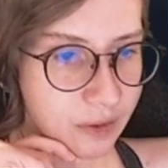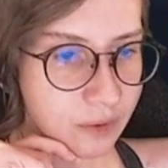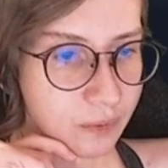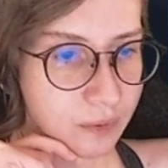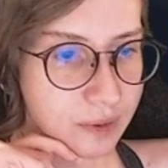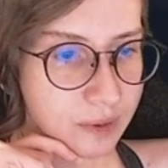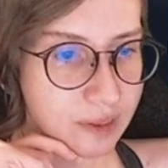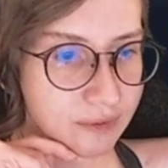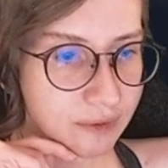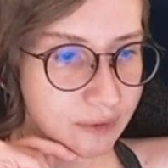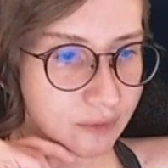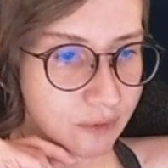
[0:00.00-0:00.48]

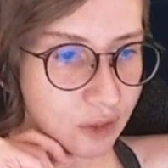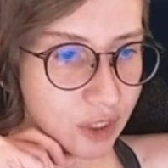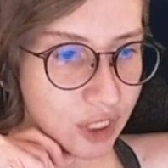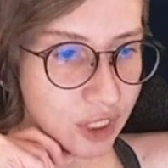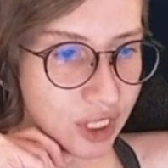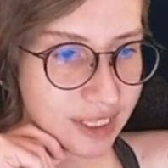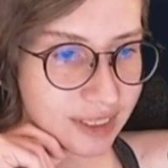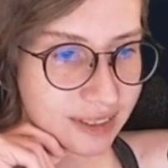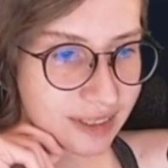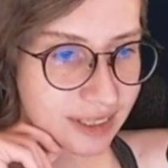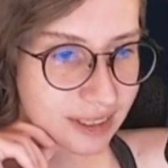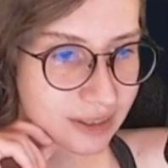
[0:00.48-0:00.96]
We have over
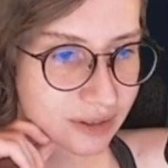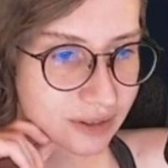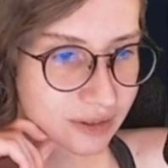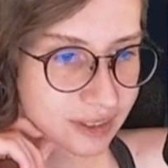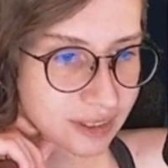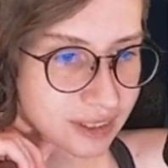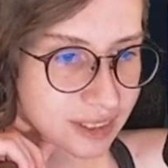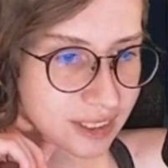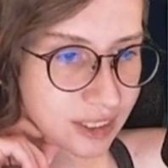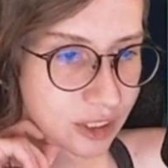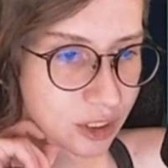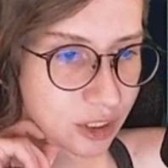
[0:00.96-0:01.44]

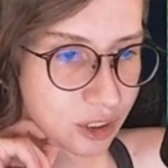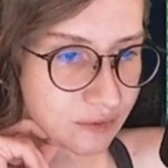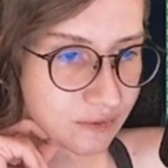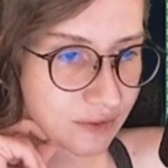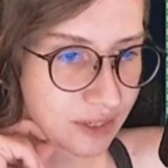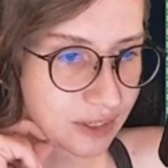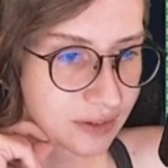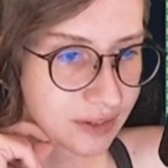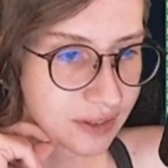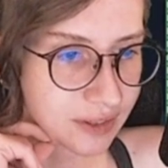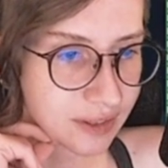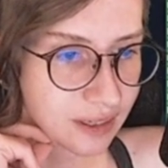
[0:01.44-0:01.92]
9,000
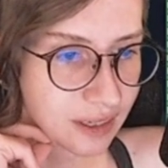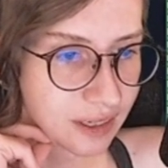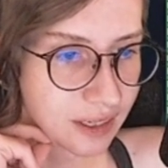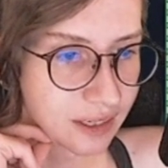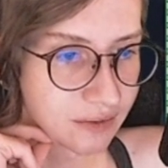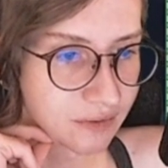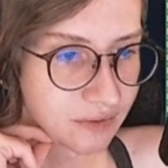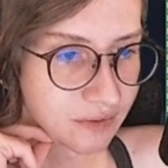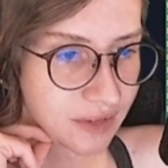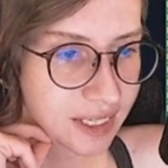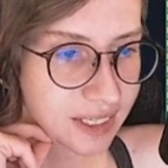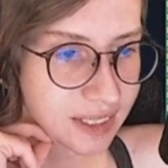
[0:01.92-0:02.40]
teacher
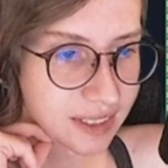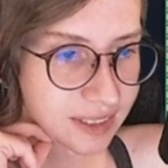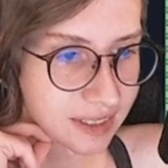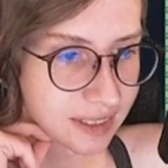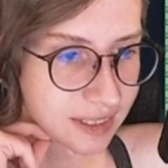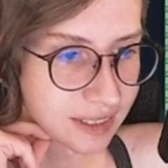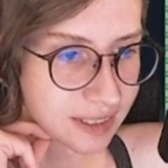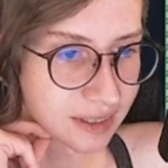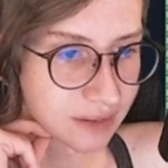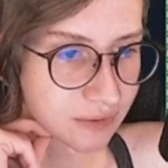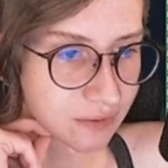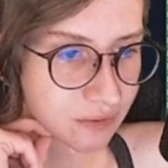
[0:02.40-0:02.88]

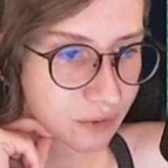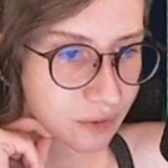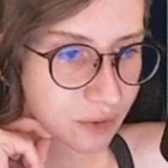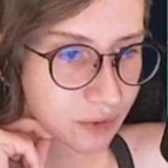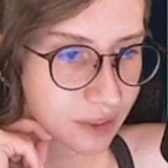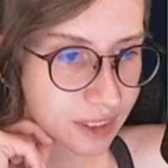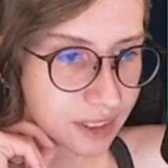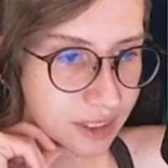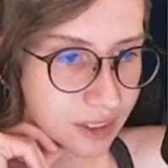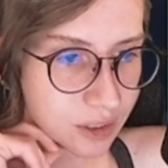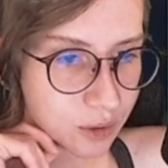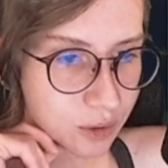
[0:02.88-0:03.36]
vacancies in
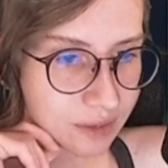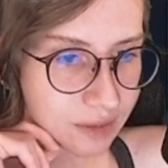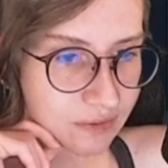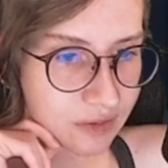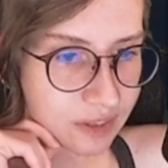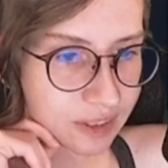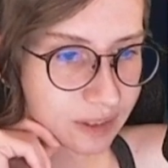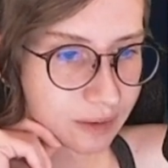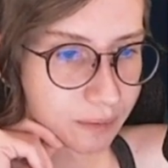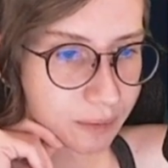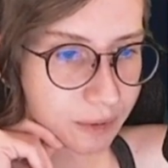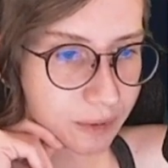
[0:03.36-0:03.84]
Florida,
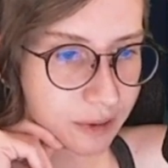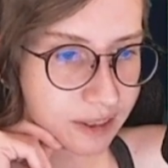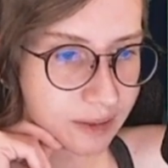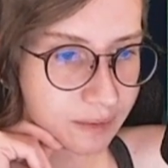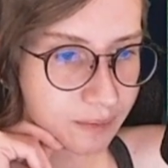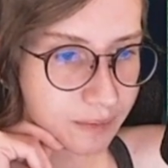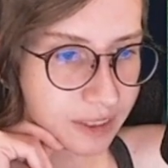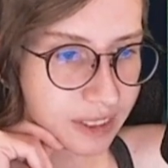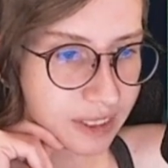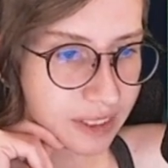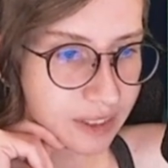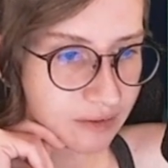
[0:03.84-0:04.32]
driven in
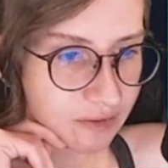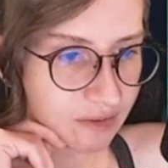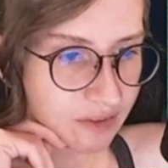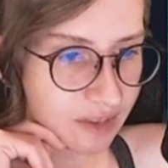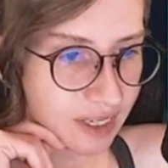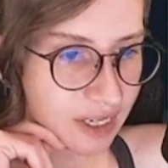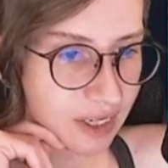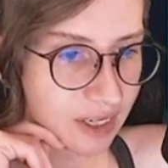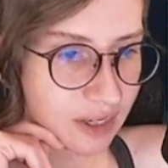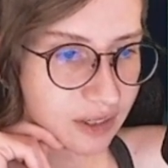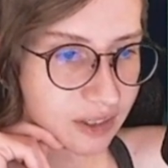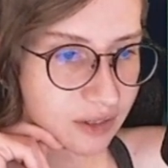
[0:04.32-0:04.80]
part because of the
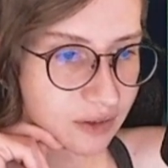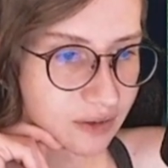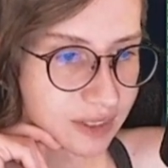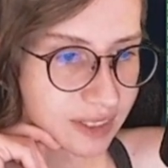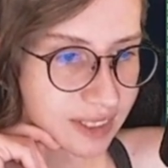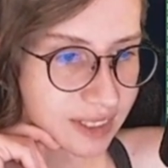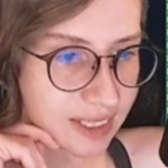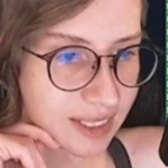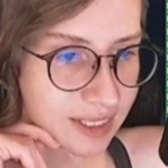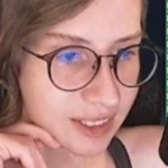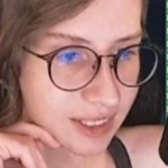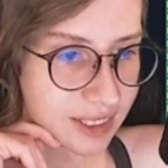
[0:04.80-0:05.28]
character
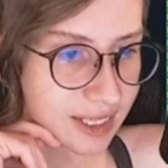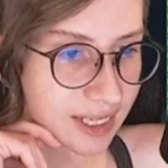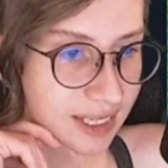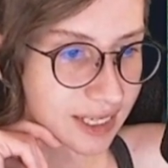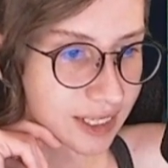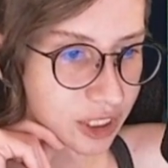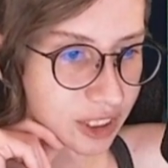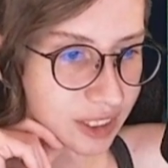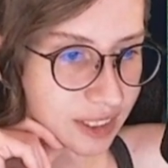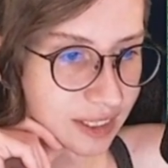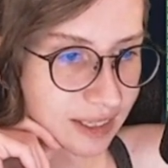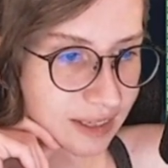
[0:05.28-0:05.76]

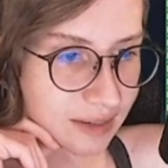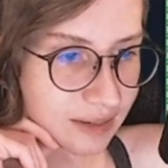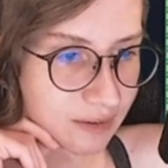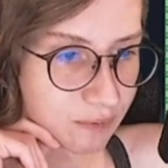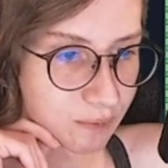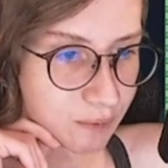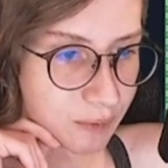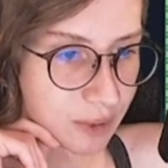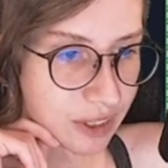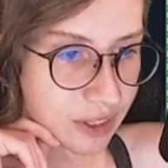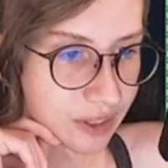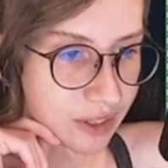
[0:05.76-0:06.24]
assassination
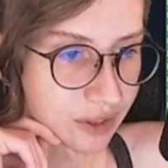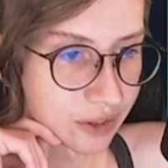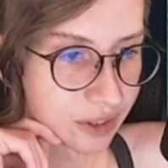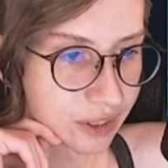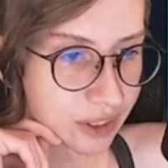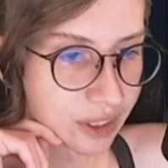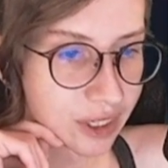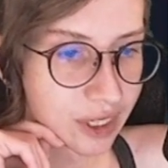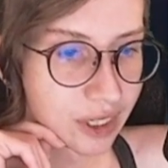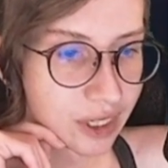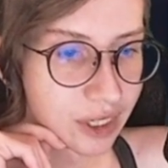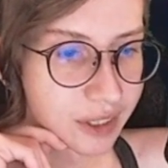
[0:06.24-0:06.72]
they've been
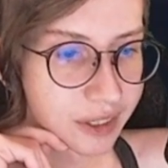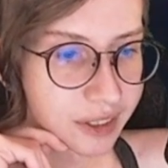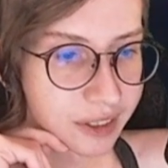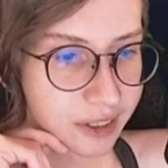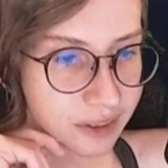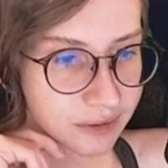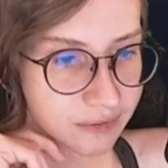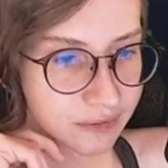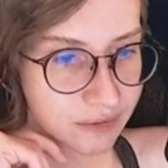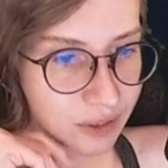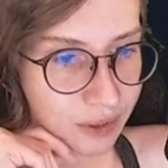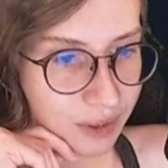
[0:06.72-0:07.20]
under
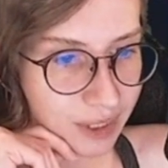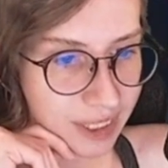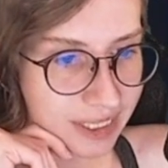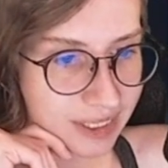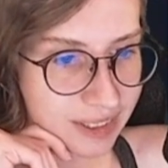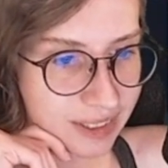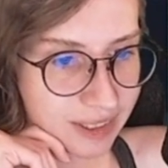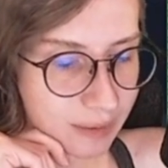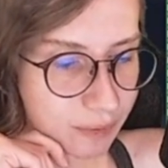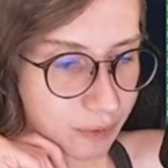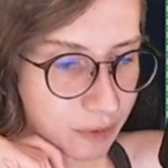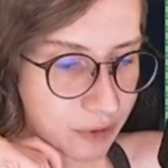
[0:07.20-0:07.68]
over the
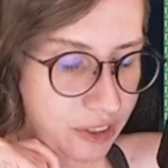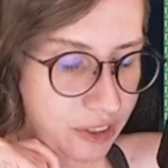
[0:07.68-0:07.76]
last couple